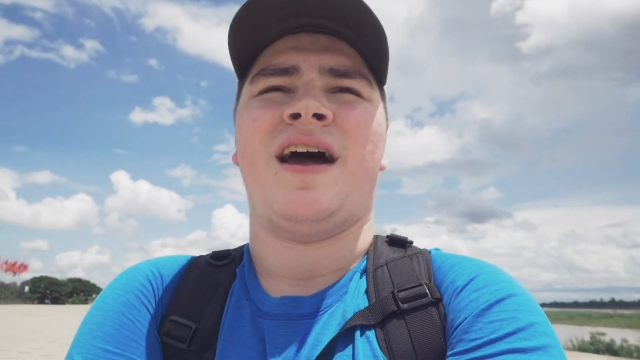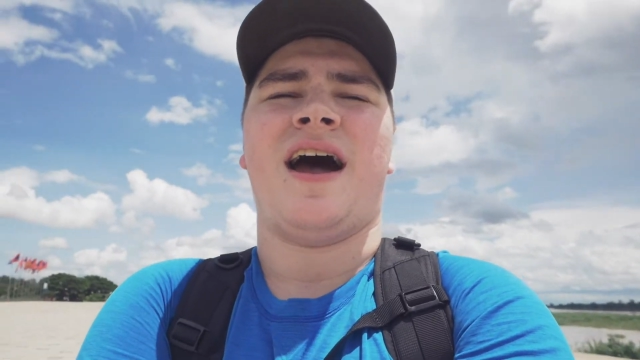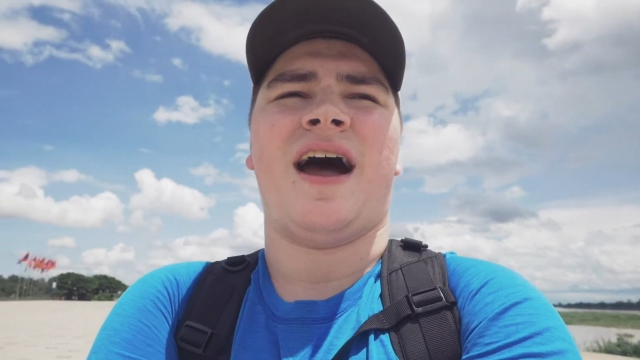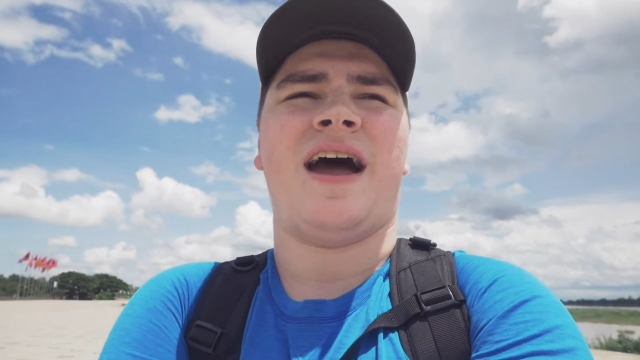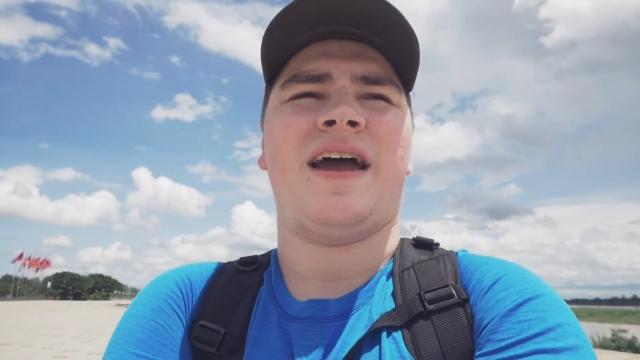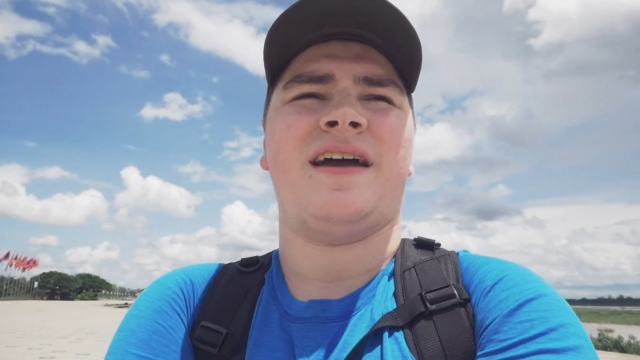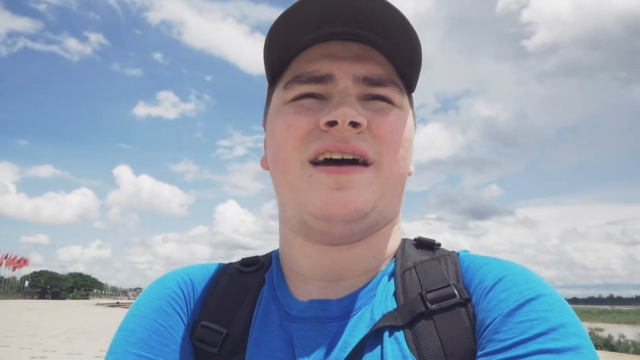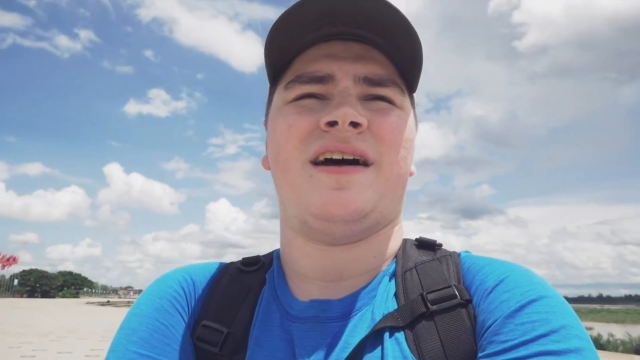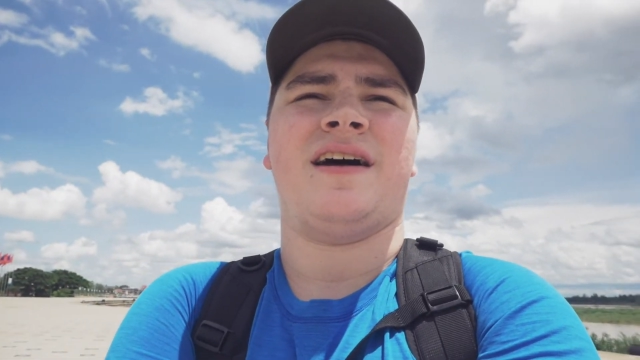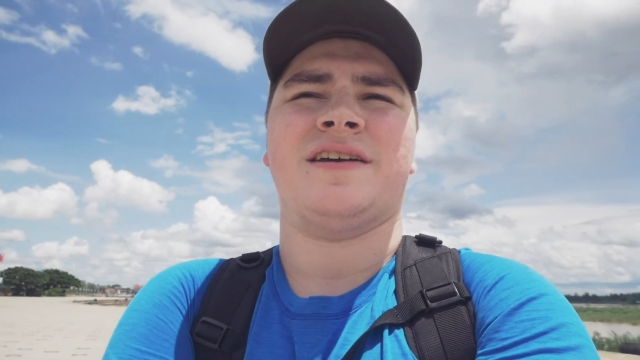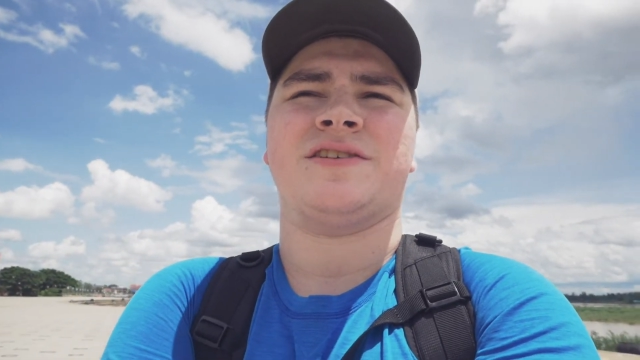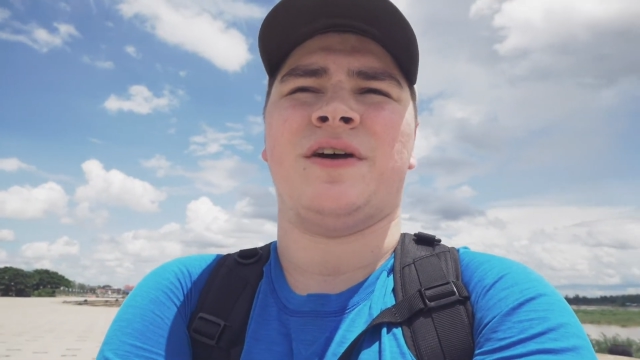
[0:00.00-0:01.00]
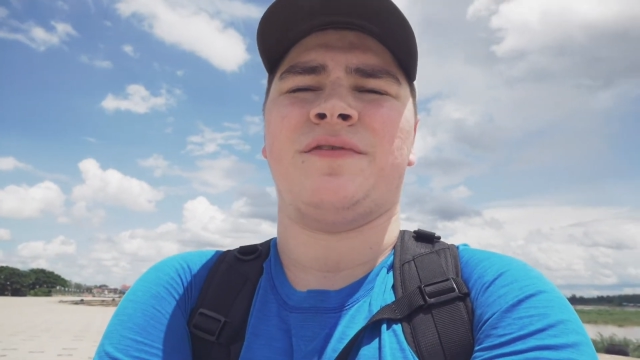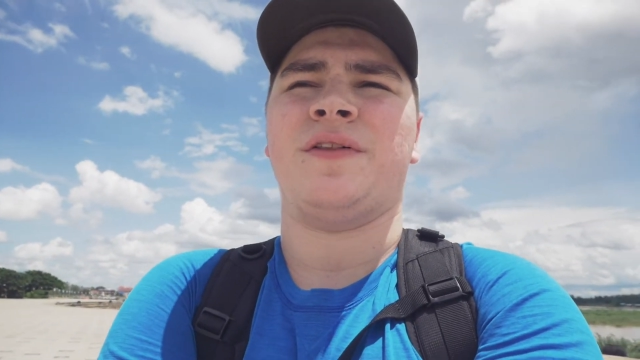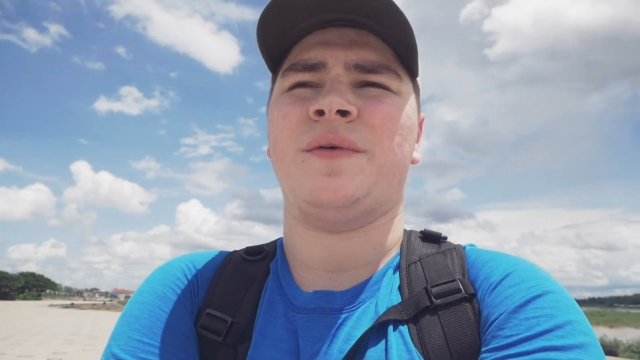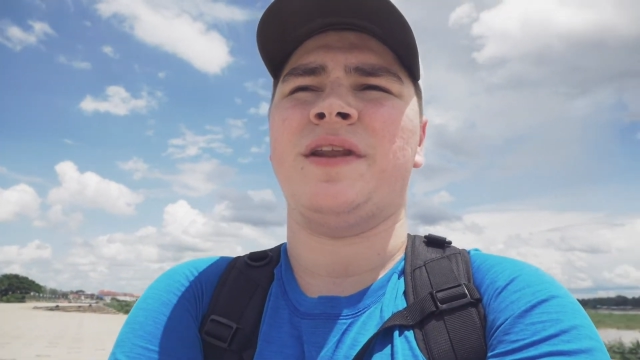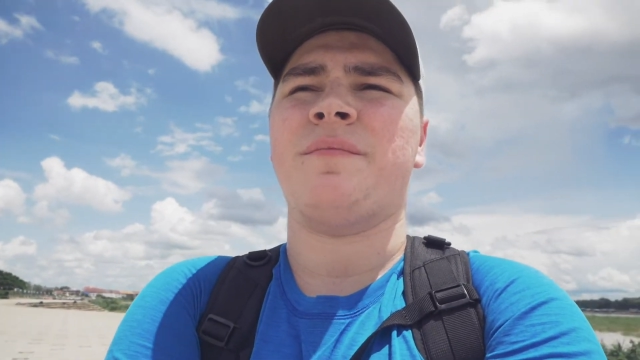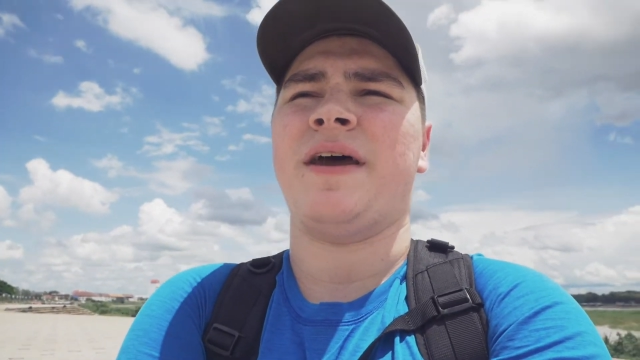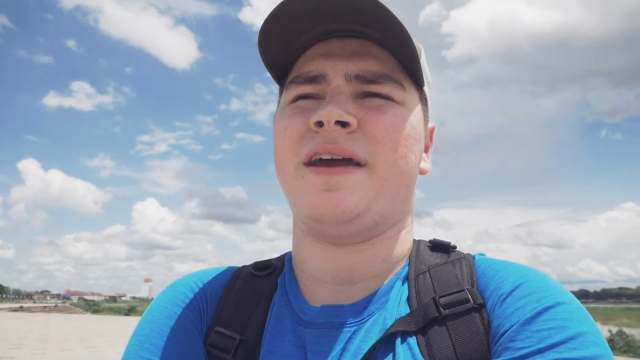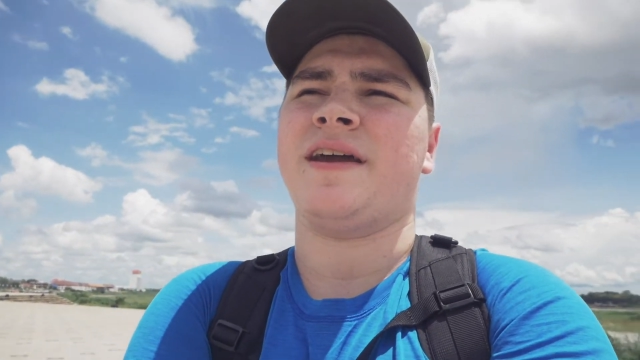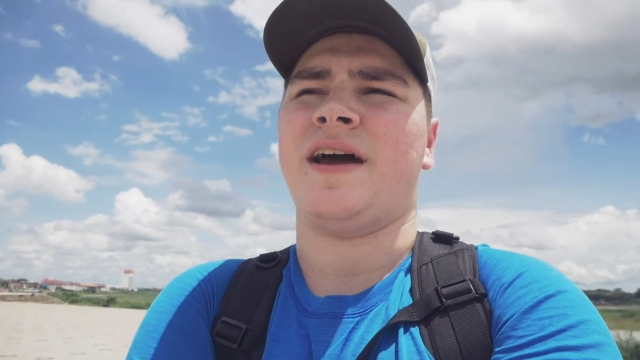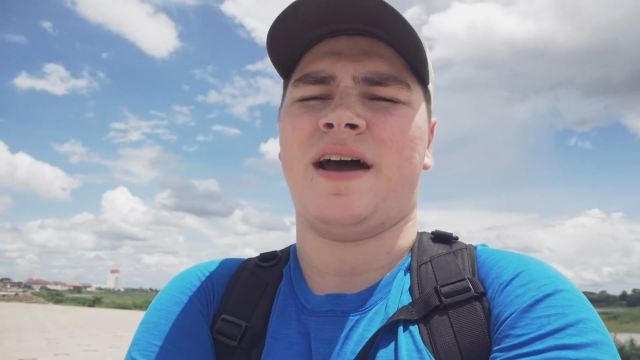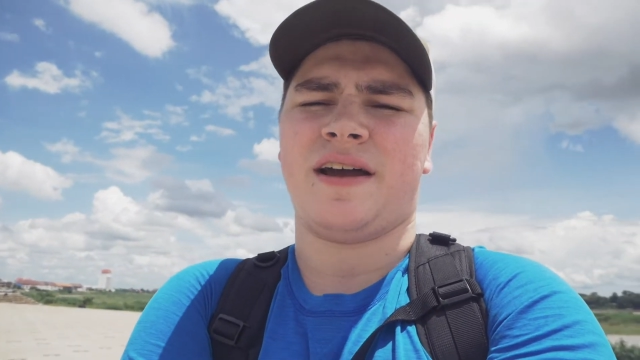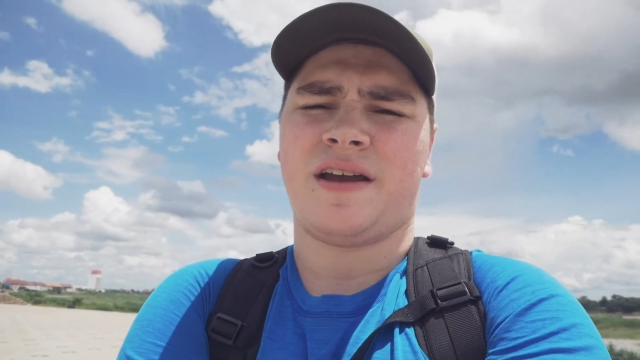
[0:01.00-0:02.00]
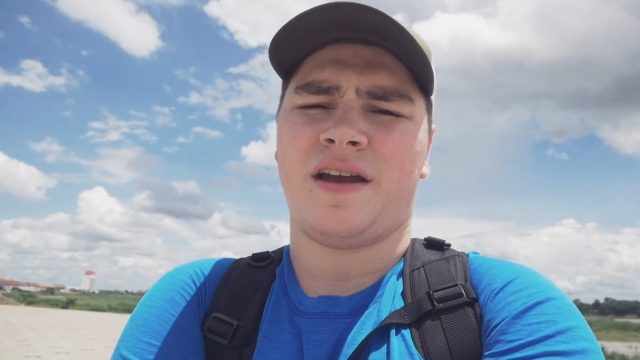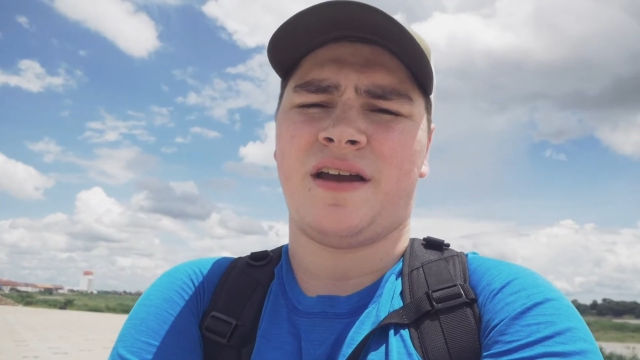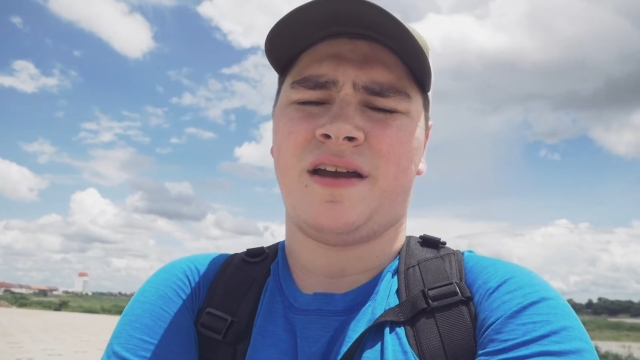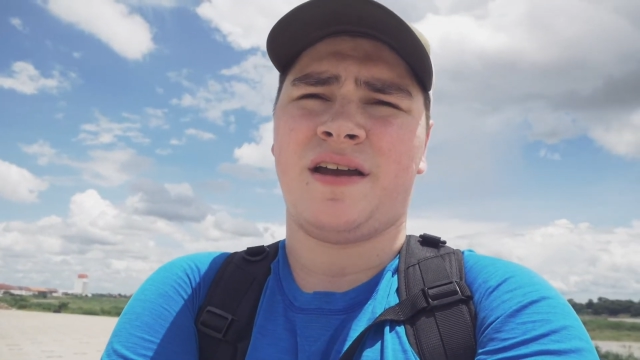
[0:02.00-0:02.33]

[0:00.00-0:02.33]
So I flew into Bangkok